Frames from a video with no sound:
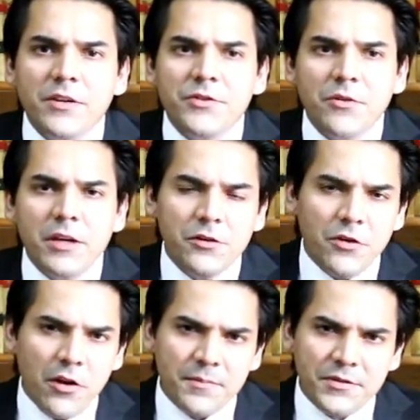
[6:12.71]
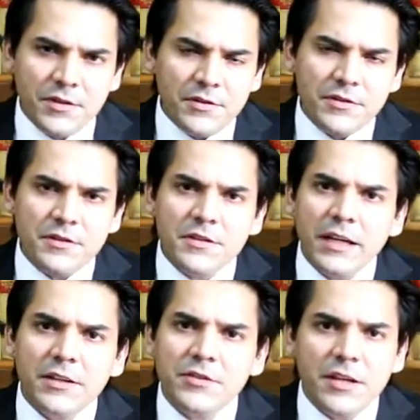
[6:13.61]
So in Europe, since the
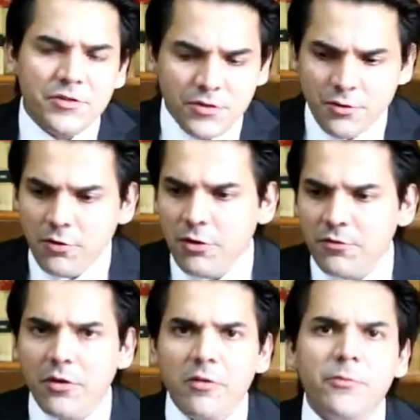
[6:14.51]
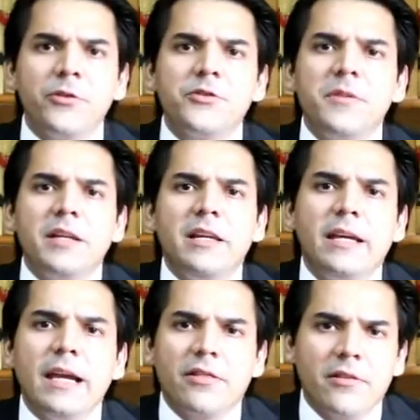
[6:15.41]
2nd century, the whole of Europe was
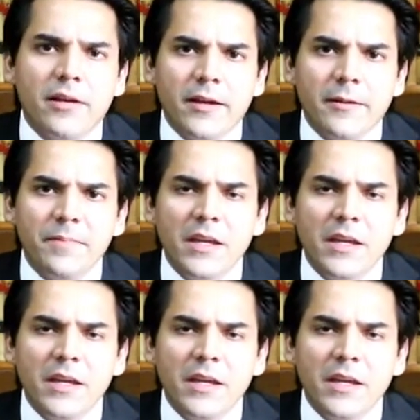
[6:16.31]
mainly Catholic.